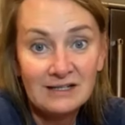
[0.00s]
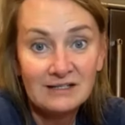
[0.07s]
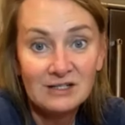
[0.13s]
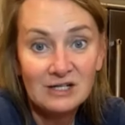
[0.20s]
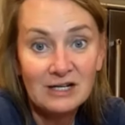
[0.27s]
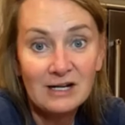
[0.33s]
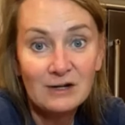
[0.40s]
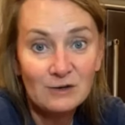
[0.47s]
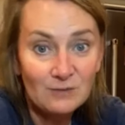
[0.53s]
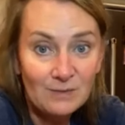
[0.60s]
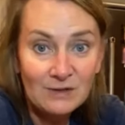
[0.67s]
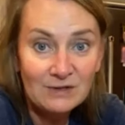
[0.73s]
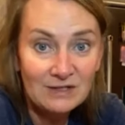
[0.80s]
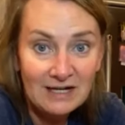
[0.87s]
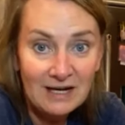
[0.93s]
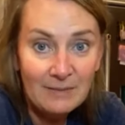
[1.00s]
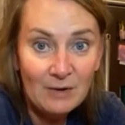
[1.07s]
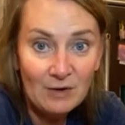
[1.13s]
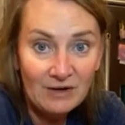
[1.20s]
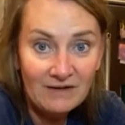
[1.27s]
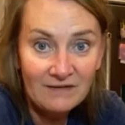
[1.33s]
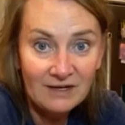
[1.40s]
And she knows most of the time
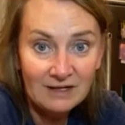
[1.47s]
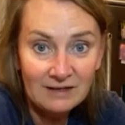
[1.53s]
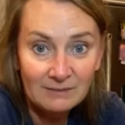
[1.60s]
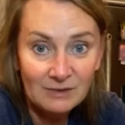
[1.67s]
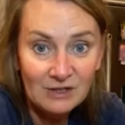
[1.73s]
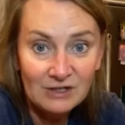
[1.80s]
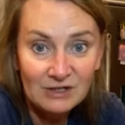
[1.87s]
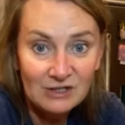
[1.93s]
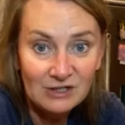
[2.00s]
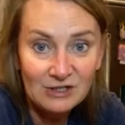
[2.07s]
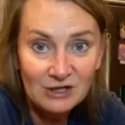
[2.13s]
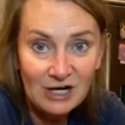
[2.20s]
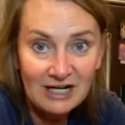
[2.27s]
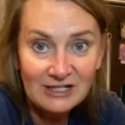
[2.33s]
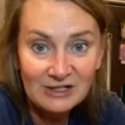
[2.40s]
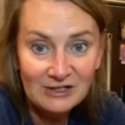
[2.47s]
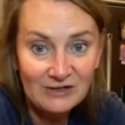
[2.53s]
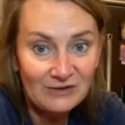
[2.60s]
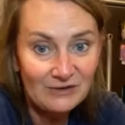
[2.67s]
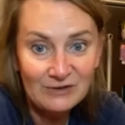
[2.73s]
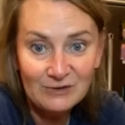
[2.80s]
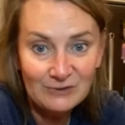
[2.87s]
I'll give in because she scratches
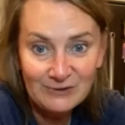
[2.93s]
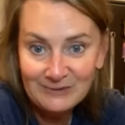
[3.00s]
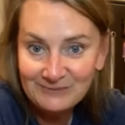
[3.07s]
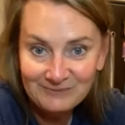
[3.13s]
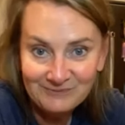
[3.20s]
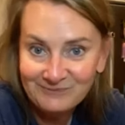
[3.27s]
on the door.